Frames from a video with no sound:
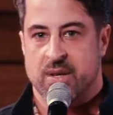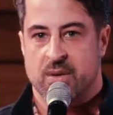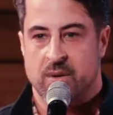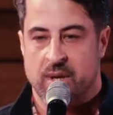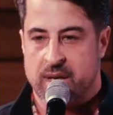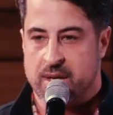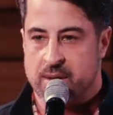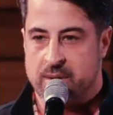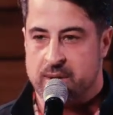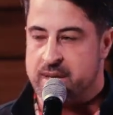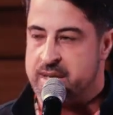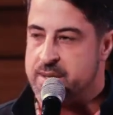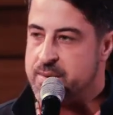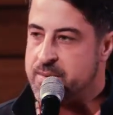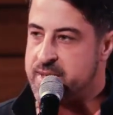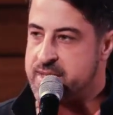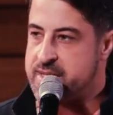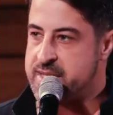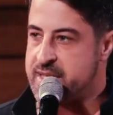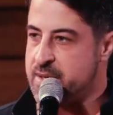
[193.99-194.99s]
Wait
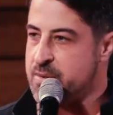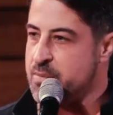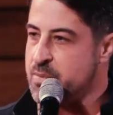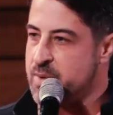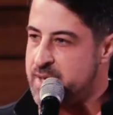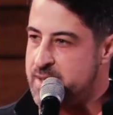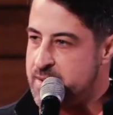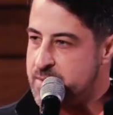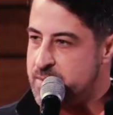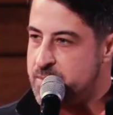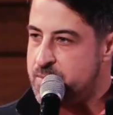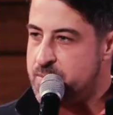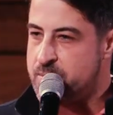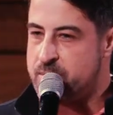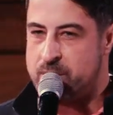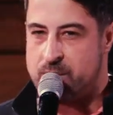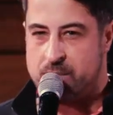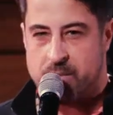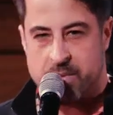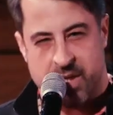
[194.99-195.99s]
a second. When
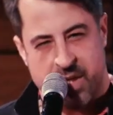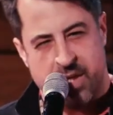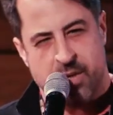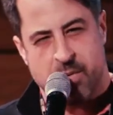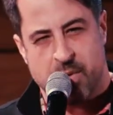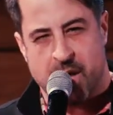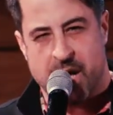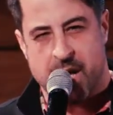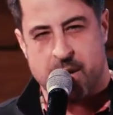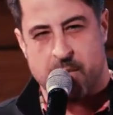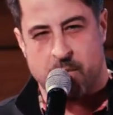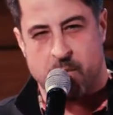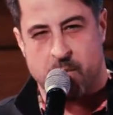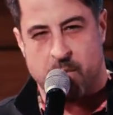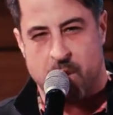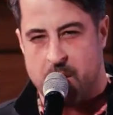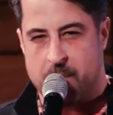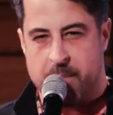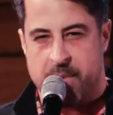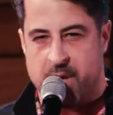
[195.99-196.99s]
you were at
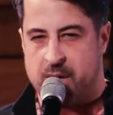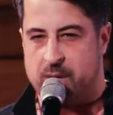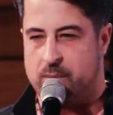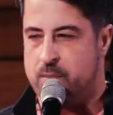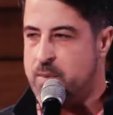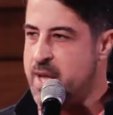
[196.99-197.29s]
Walmart,